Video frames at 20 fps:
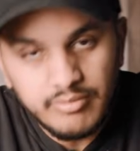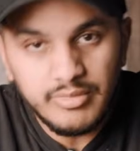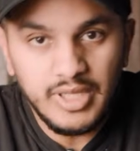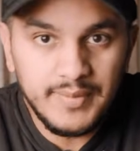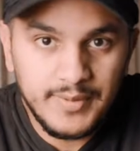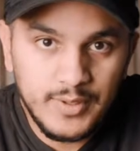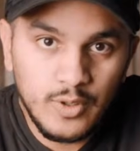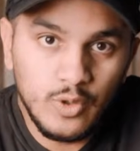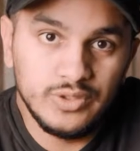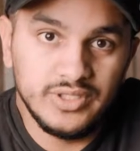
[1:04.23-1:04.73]

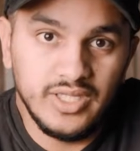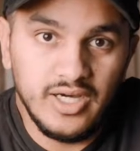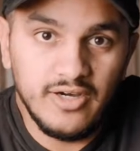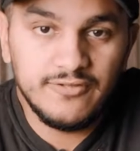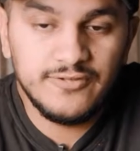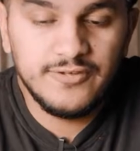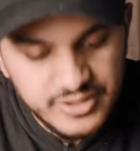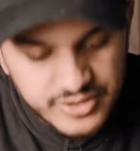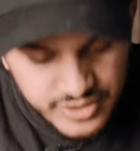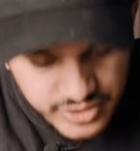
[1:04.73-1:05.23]
maybe hold
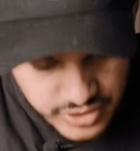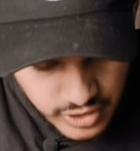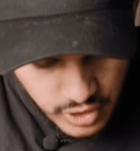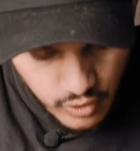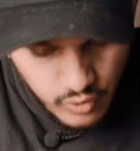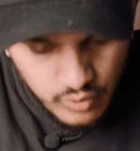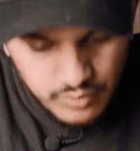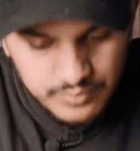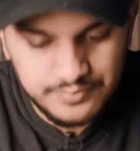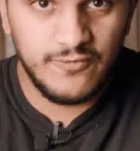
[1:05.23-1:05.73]
off.
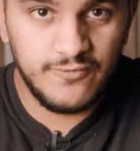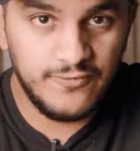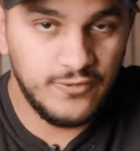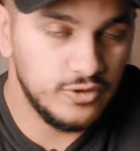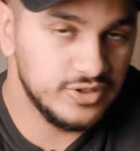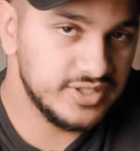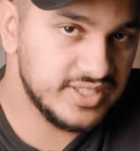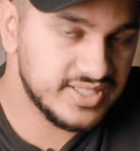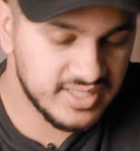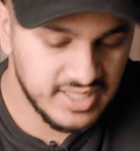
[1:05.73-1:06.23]
So,
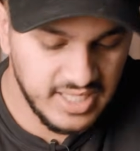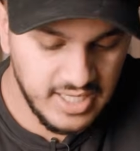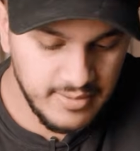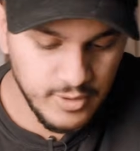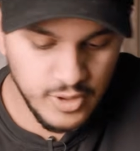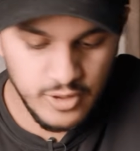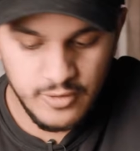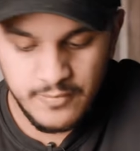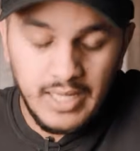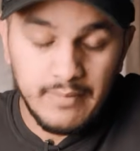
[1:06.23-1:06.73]
full
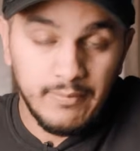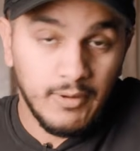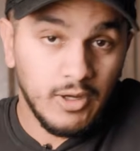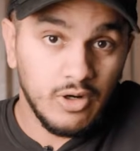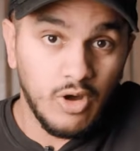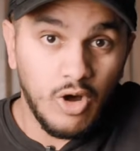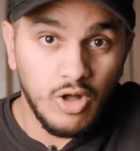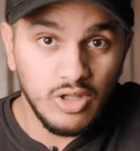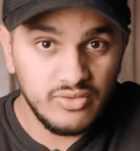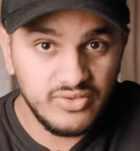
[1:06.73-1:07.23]
disclaimer, I
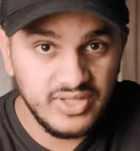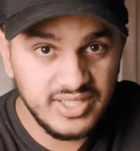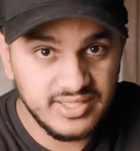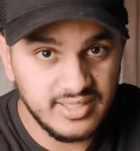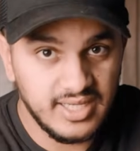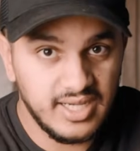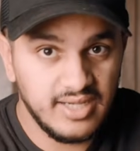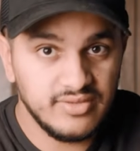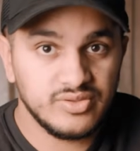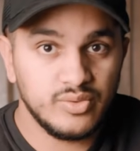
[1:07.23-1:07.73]
bought all of these
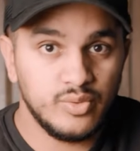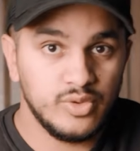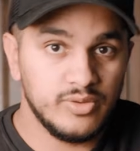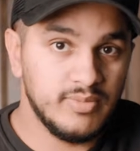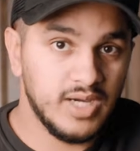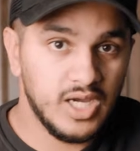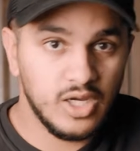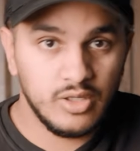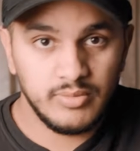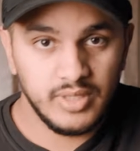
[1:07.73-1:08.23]
knives with
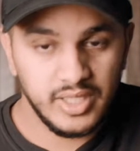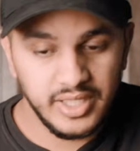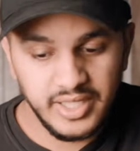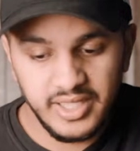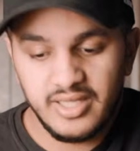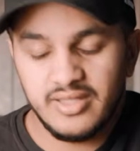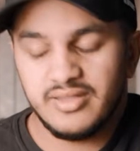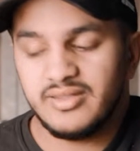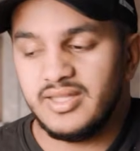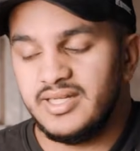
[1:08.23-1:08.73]
my own
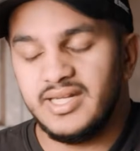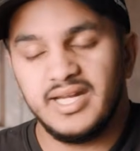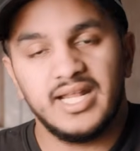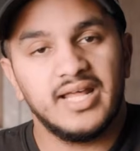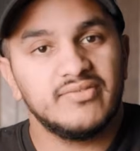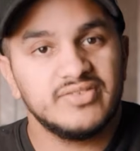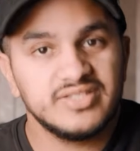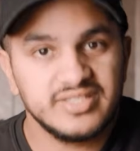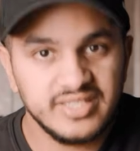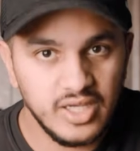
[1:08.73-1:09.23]
money. They did
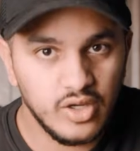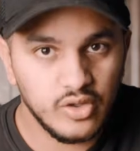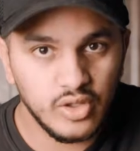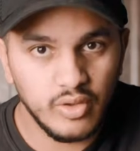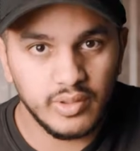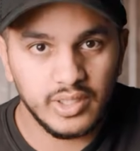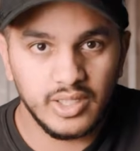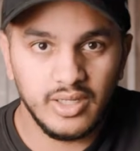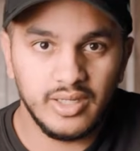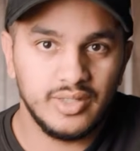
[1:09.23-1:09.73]
have a sale
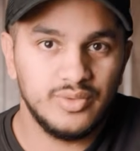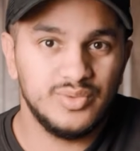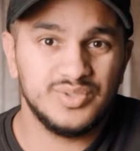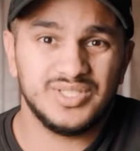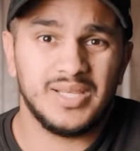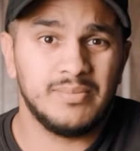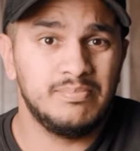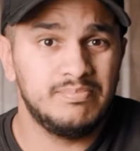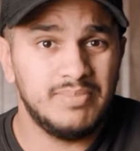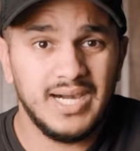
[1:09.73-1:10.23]
going on. It was
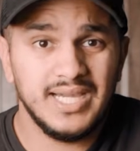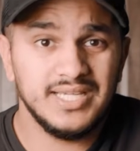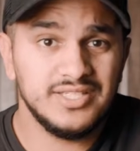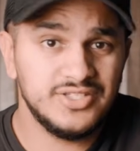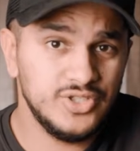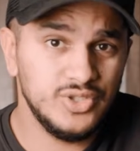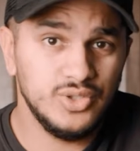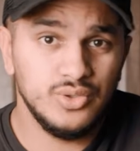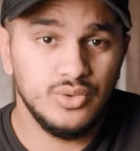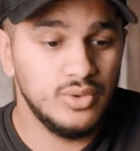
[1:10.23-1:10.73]
like buy
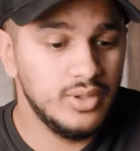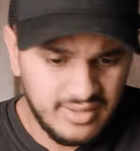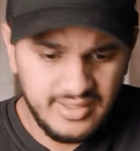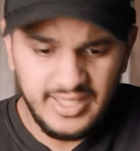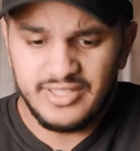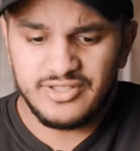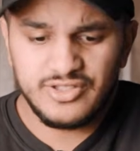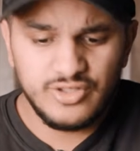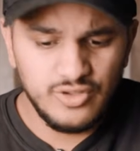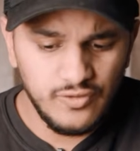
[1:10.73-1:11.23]
two,
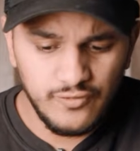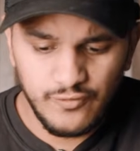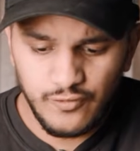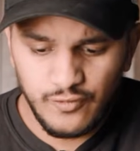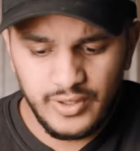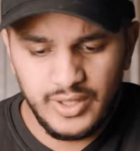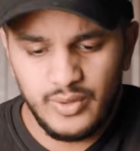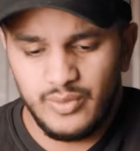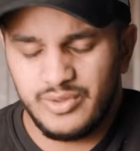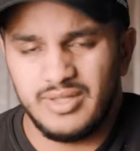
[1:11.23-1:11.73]
get two
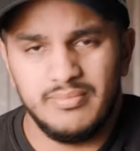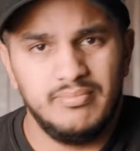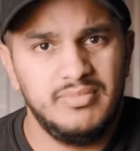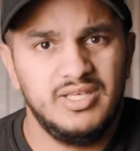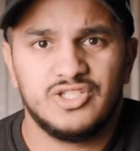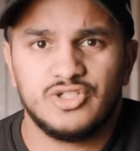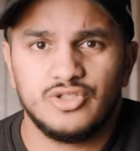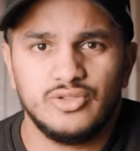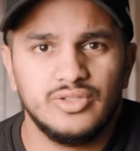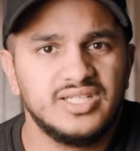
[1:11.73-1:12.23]
free with a
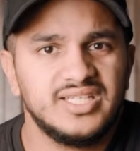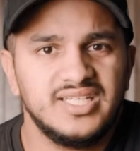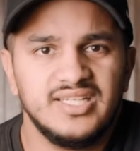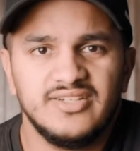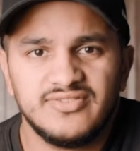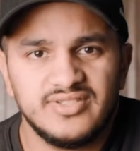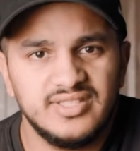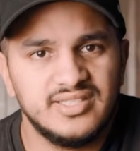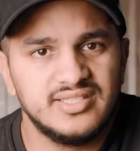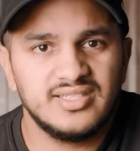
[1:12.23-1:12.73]
mystery
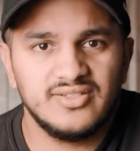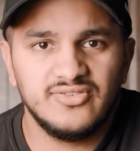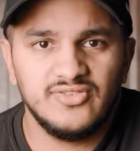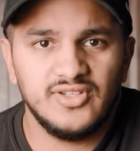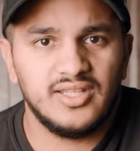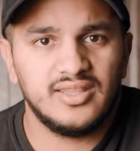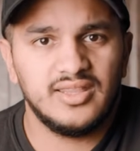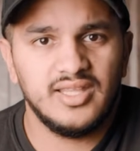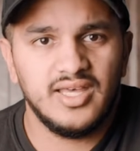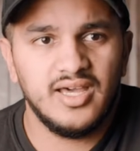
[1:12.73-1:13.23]
gift and stuff
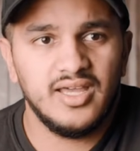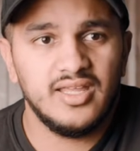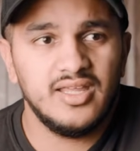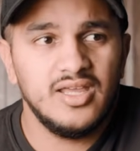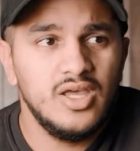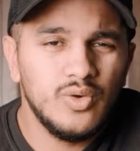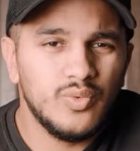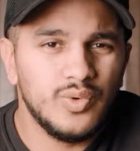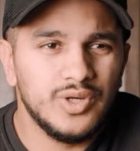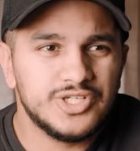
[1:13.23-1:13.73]
like that,
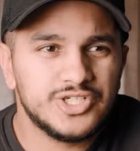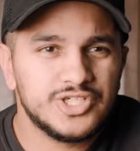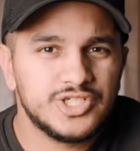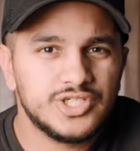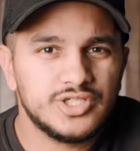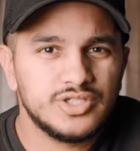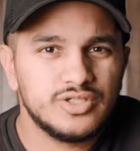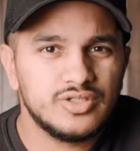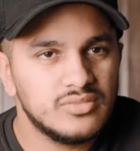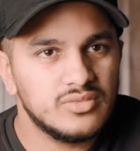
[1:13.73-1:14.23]

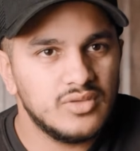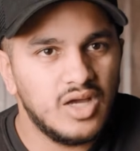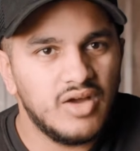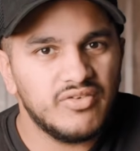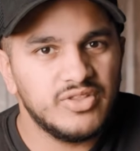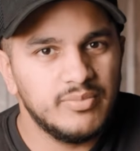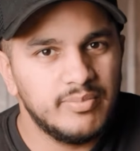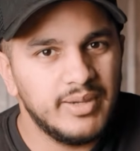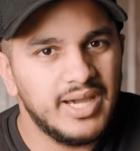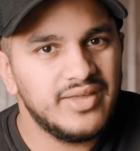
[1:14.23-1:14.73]
which
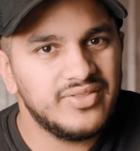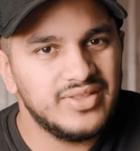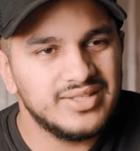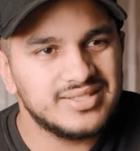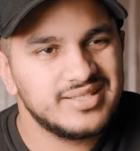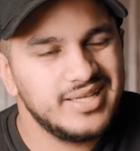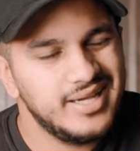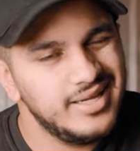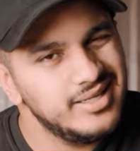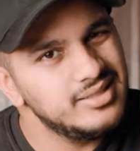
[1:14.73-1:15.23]
off the bat,
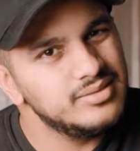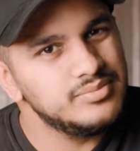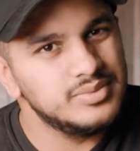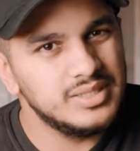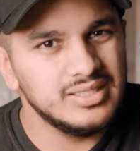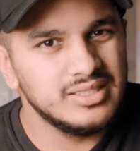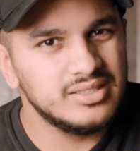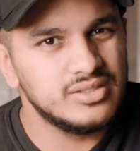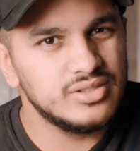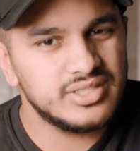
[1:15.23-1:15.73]
that's kind of a
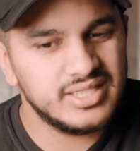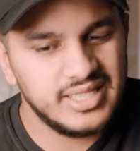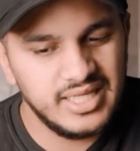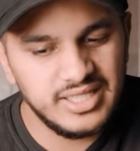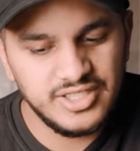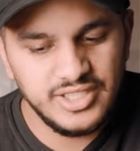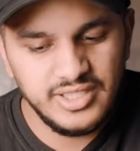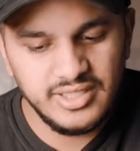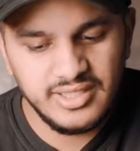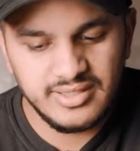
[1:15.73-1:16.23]
little
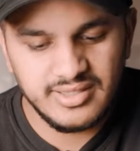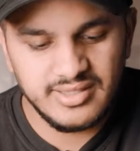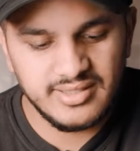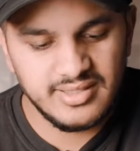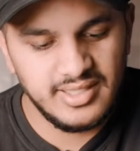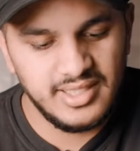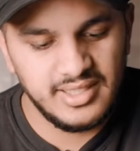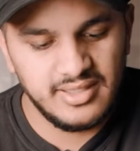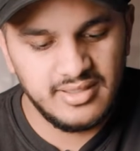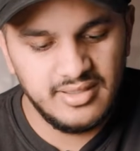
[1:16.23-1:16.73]
sketchy because it's
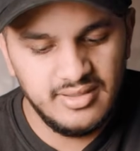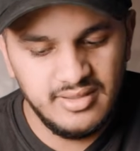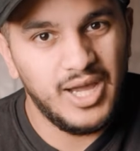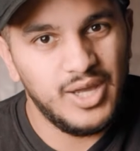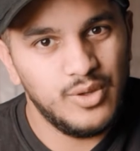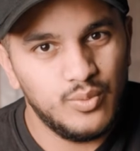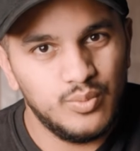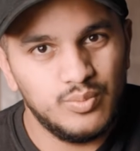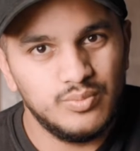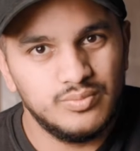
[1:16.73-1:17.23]
like
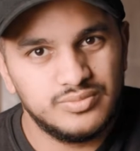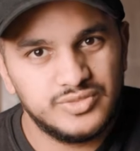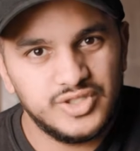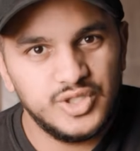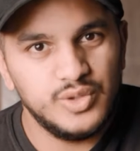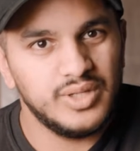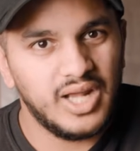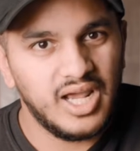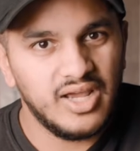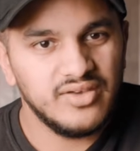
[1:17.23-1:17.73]
buy
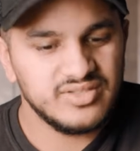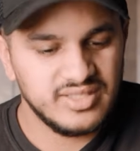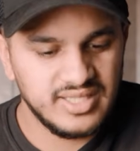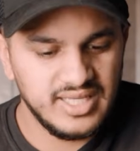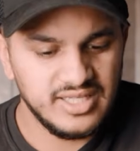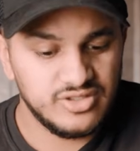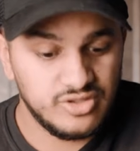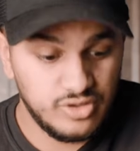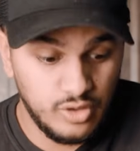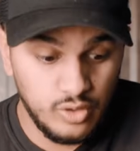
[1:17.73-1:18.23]
two knives and
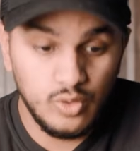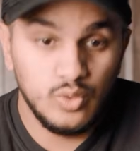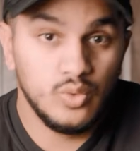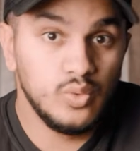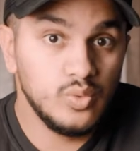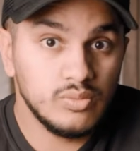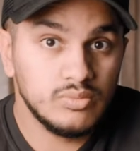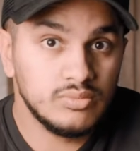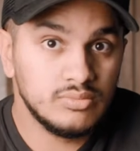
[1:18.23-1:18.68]
get two